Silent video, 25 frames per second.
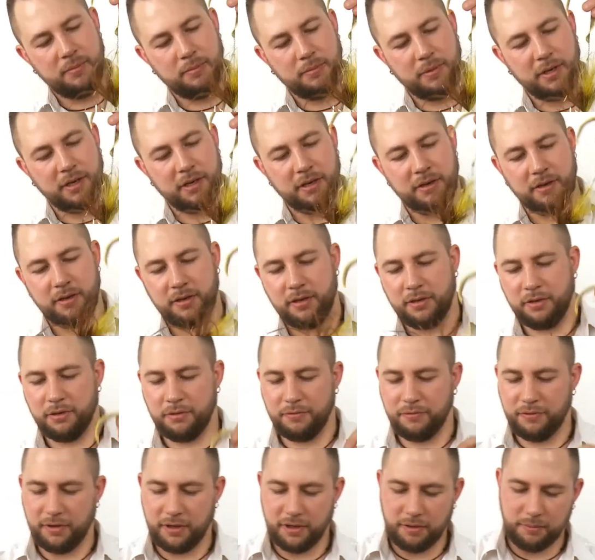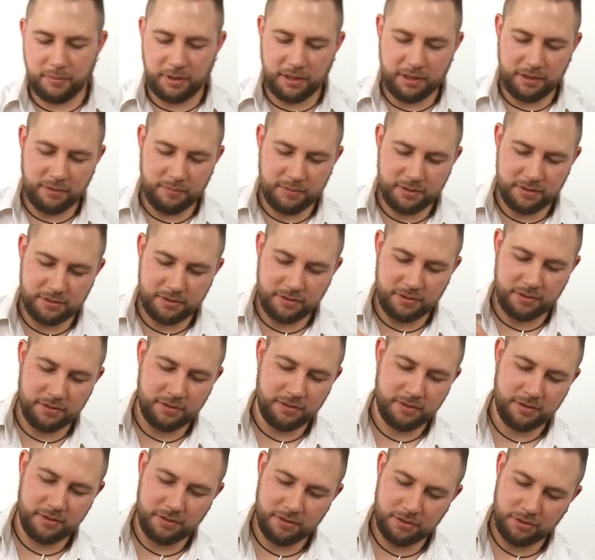by a good friend of mine, Mister
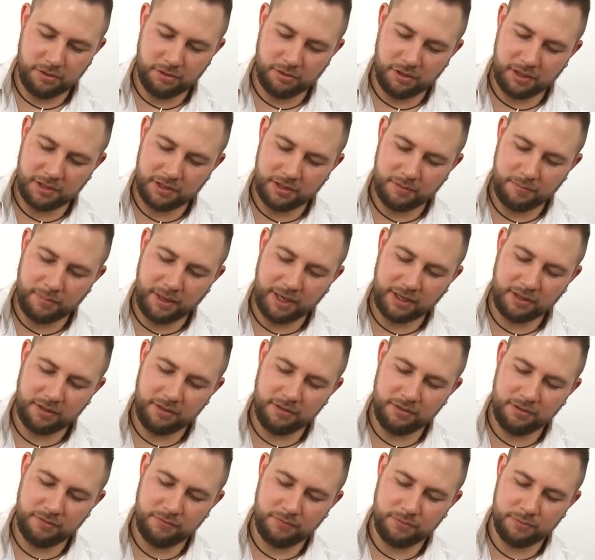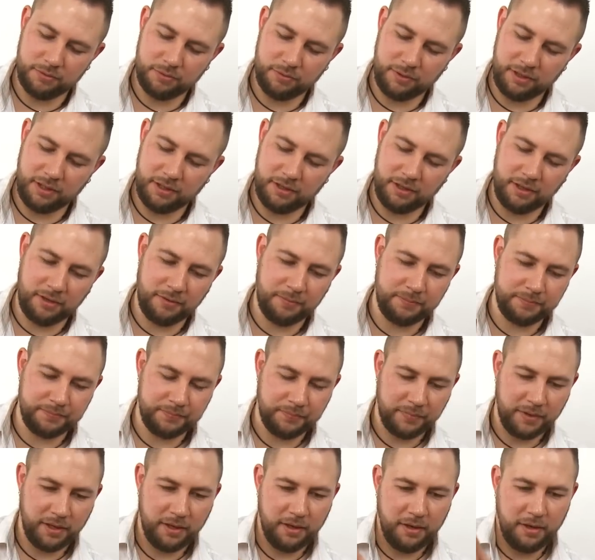Jonathan Backlund from Sweden here.
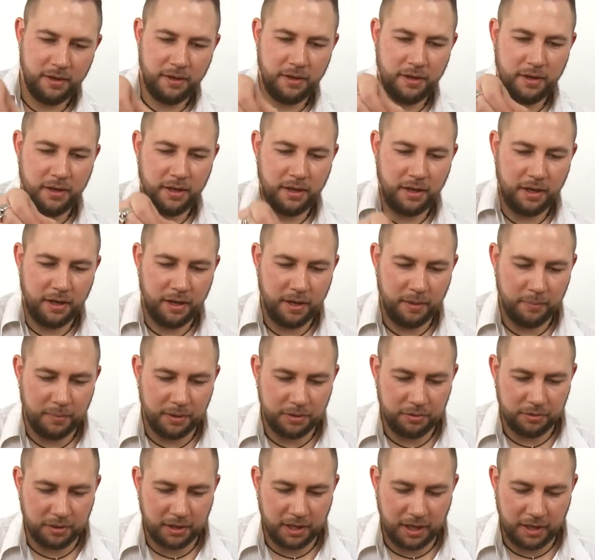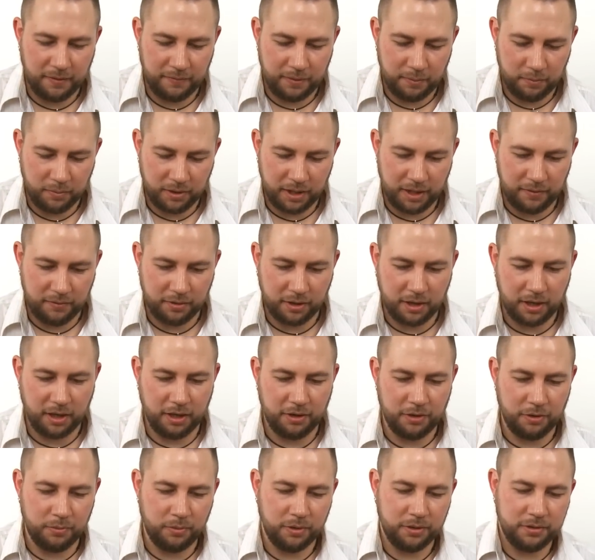Uh, but you can have them whatever
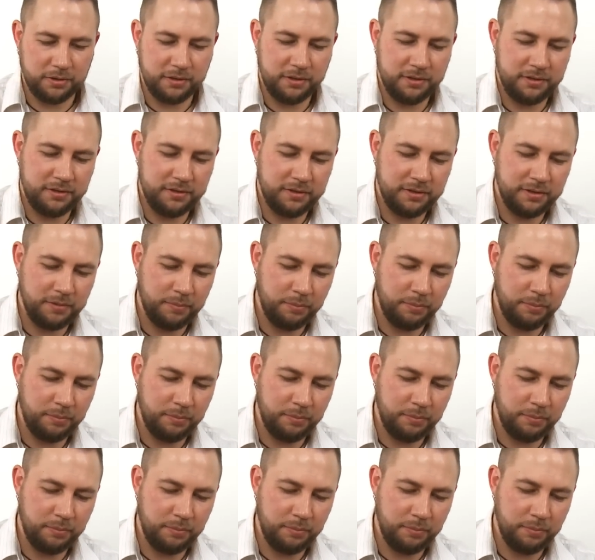color you want. This is a